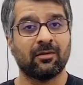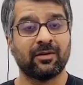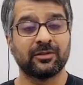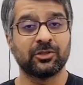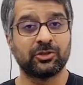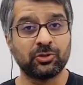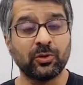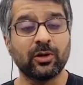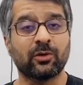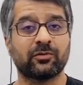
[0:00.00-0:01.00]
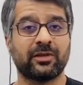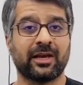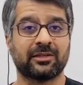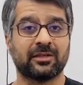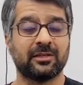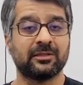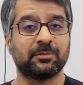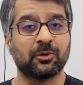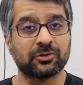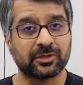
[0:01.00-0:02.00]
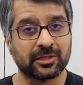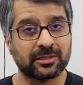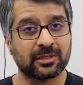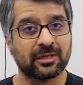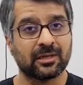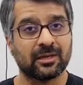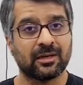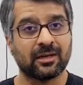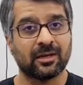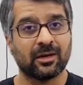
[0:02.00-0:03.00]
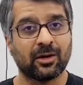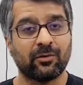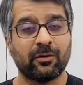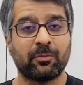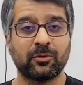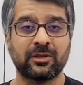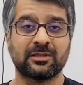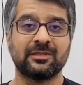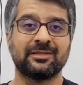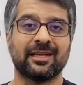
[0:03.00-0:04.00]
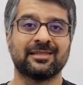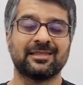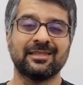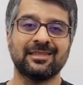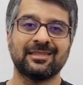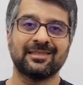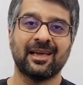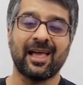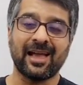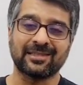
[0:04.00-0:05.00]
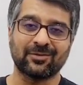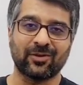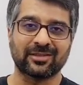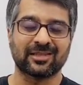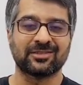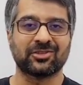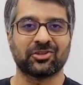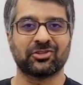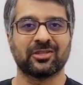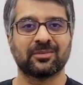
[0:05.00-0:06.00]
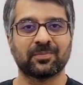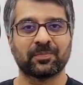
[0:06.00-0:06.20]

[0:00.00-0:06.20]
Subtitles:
when the doer of the action is important, we put the sentence in active voice construction.